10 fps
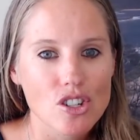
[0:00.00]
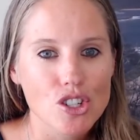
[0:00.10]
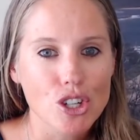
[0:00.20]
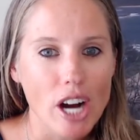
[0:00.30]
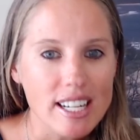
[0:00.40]

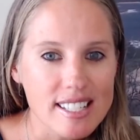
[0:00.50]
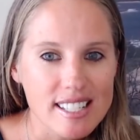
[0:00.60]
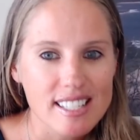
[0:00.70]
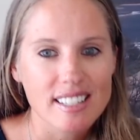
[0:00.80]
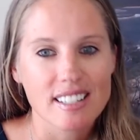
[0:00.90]

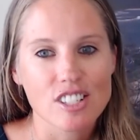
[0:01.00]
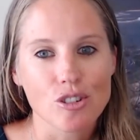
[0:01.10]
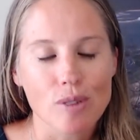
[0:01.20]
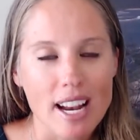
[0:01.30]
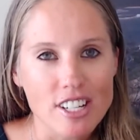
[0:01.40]
trust,
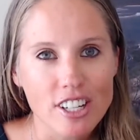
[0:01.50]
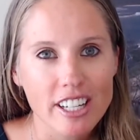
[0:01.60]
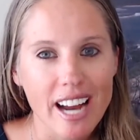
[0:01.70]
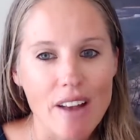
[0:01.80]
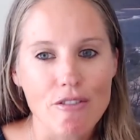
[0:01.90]

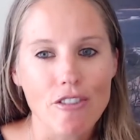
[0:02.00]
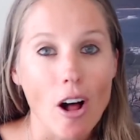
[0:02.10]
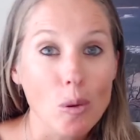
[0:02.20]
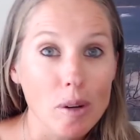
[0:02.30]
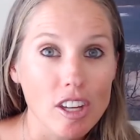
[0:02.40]
surrender, and
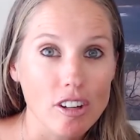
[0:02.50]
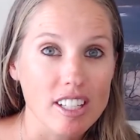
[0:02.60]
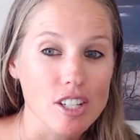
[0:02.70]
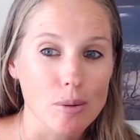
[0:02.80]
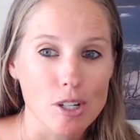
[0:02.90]
following your
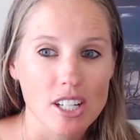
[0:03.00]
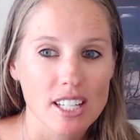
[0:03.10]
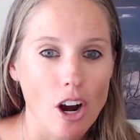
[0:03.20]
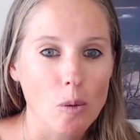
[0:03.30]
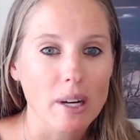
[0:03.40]

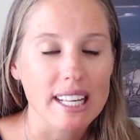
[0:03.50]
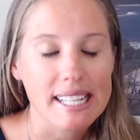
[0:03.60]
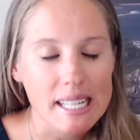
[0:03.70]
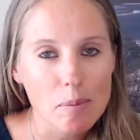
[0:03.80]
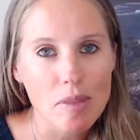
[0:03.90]
intuition are what
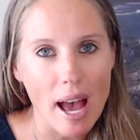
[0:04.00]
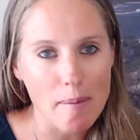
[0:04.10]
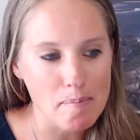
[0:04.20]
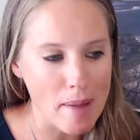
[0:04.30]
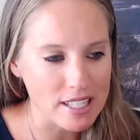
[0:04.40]
keep
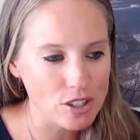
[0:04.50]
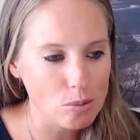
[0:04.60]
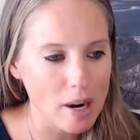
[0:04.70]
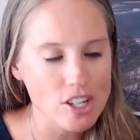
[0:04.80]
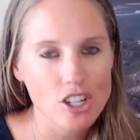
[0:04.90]
that mental
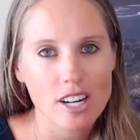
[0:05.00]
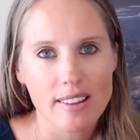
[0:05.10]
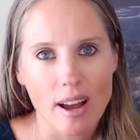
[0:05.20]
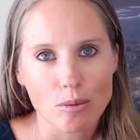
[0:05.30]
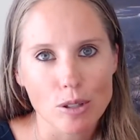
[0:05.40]
pressure
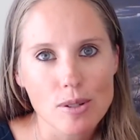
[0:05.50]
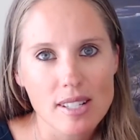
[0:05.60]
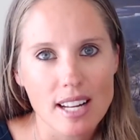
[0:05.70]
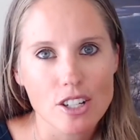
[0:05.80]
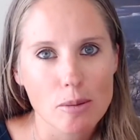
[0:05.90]
and that root
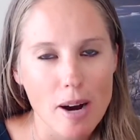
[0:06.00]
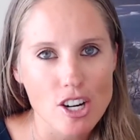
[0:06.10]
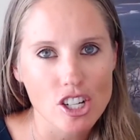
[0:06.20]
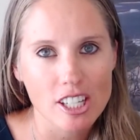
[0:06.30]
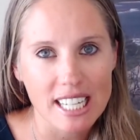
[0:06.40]
center
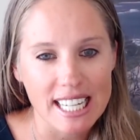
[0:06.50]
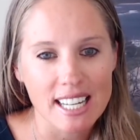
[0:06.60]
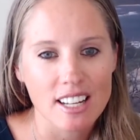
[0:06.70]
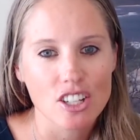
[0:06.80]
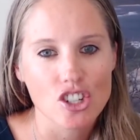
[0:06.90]
pressure
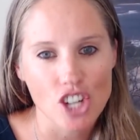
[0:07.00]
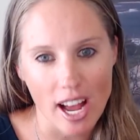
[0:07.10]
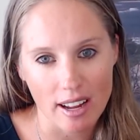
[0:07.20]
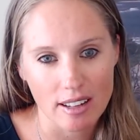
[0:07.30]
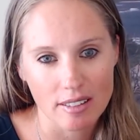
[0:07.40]
in
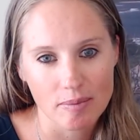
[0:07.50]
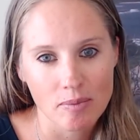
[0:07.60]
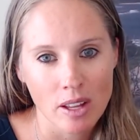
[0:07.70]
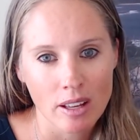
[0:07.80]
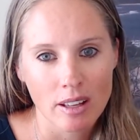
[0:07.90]
check.
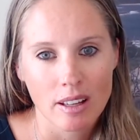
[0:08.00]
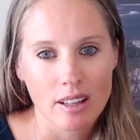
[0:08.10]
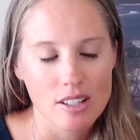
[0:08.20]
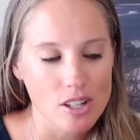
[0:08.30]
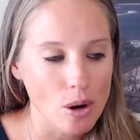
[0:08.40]

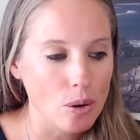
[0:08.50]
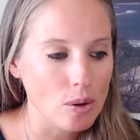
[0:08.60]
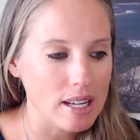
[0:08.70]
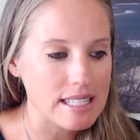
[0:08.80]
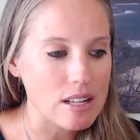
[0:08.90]

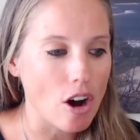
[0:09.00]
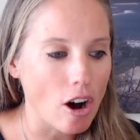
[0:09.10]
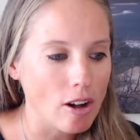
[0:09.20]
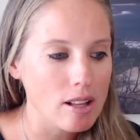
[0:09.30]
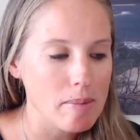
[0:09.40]
So it's
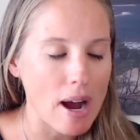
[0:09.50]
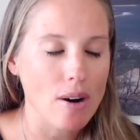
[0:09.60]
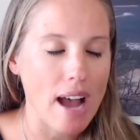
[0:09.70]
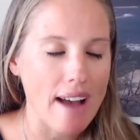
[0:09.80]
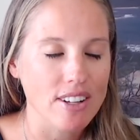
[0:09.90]
all
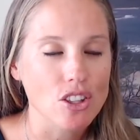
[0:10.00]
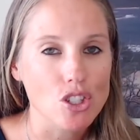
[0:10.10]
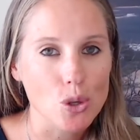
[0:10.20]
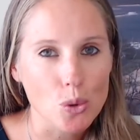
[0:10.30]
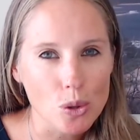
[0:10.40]
about having the
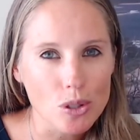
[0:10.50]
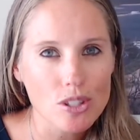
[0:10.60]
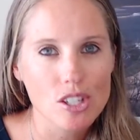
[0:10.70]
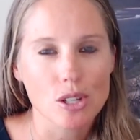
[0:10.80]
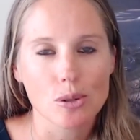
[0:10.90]

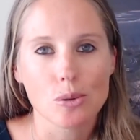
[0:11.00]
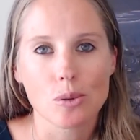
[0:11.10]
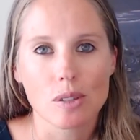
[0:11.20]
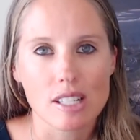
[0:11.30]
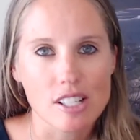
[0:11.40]
tools
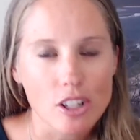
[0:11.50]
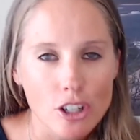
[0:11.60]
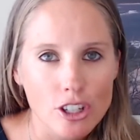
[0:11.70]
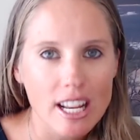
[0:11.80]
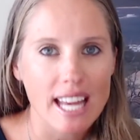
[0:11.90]
to
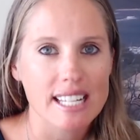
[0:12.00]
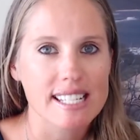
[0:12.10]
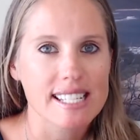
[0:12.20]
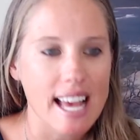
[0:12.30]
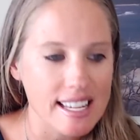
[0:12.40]
discern and
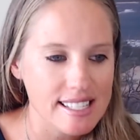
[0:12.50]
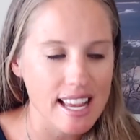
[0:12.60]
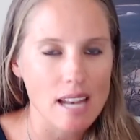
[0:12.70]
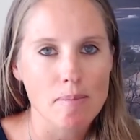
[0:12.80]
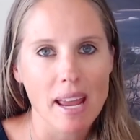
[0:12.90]
assess
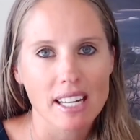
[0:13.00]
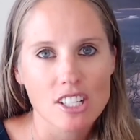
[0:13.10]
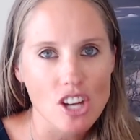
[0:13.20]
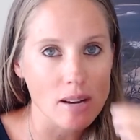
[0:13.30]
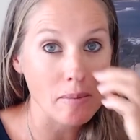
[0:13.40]
and
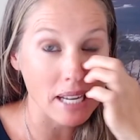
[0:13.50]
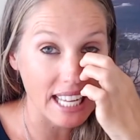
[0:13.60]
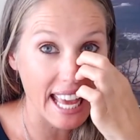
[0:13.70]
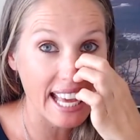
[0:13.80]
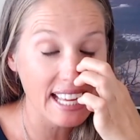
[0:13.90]
manage and
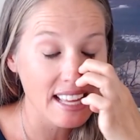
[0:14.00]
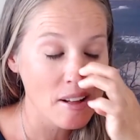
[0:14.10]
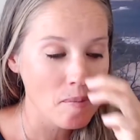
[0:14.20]
mitigate